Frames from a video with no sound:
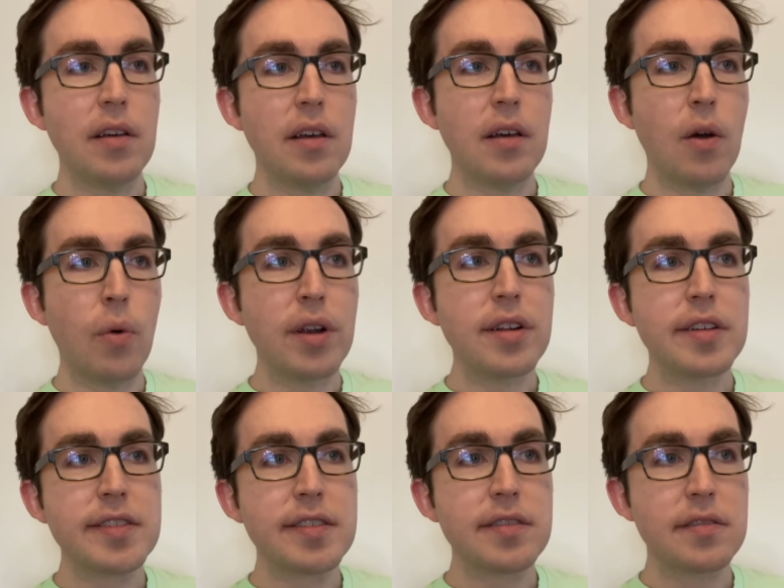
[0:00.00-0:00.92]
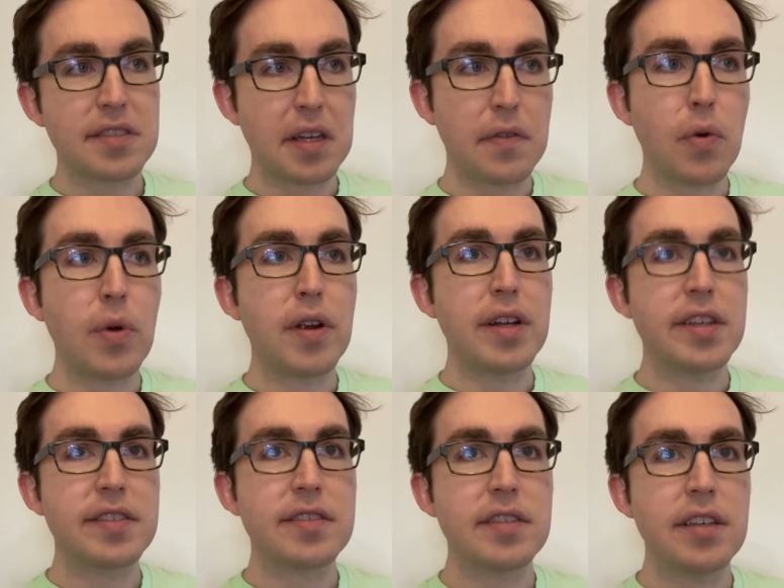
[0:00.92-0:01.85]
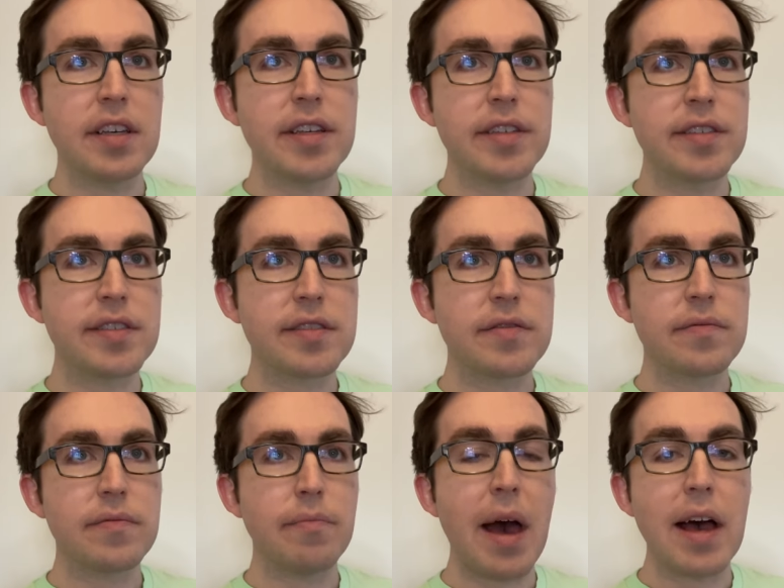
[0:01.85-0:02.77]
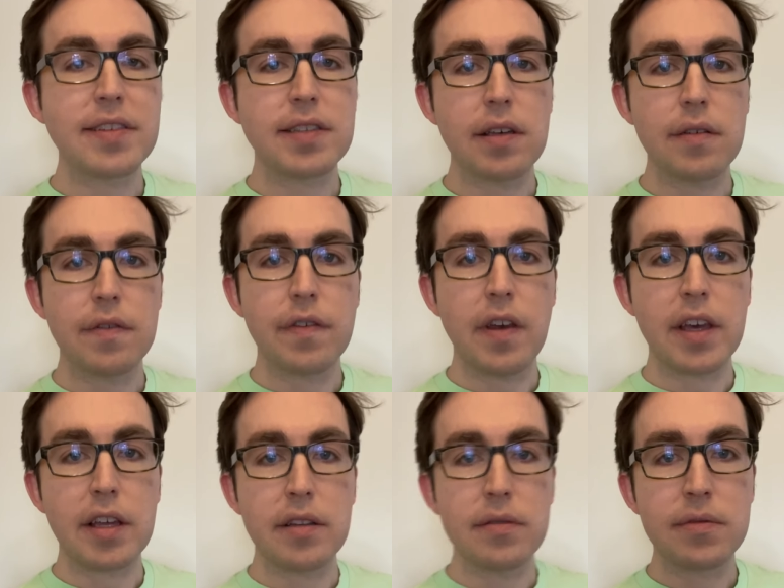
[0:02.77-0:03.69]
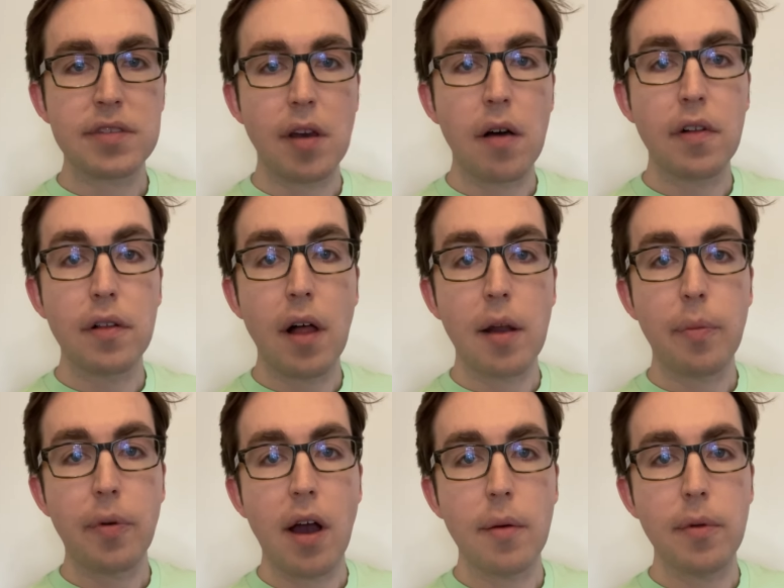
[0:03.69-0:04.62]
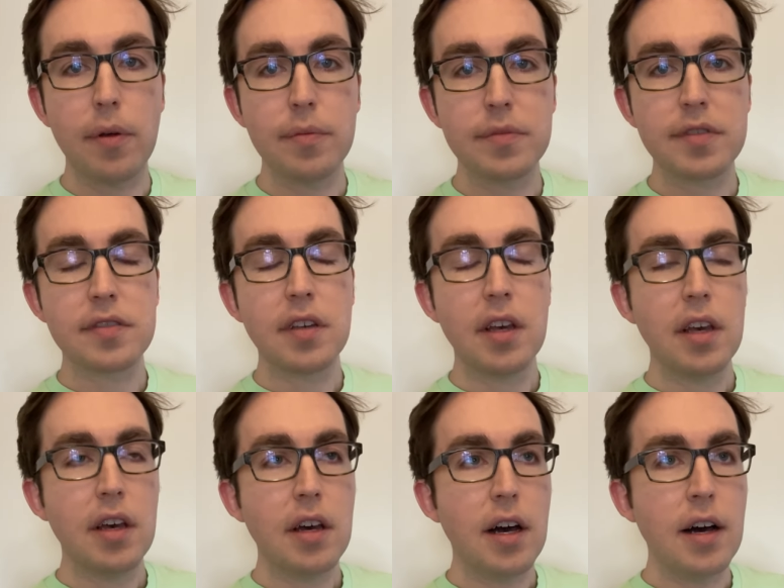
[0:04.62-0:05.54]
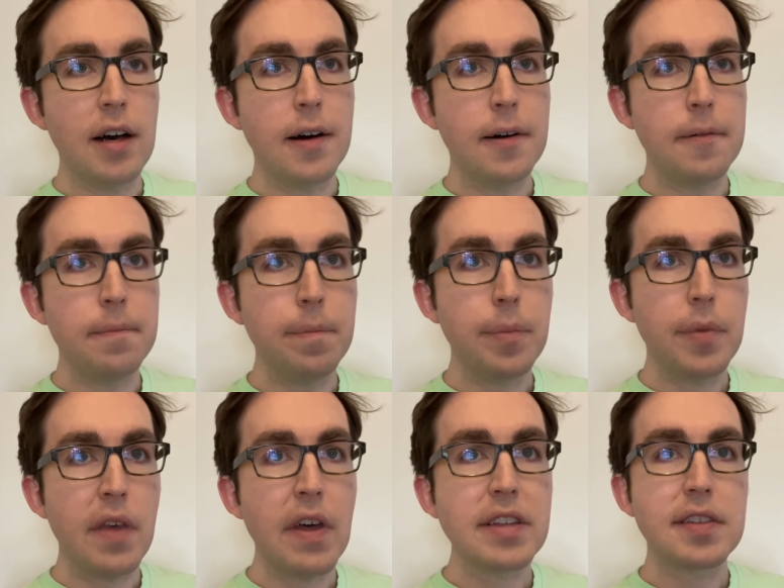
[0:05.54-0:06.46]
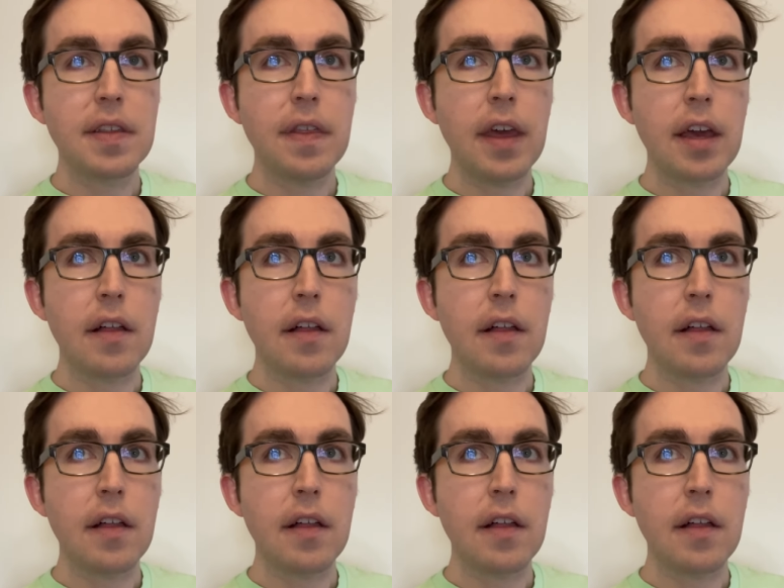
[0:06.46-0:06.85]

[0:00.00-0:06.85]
Awareness, self-awareness is massive. It can solve a lot of problems. And that's the thing.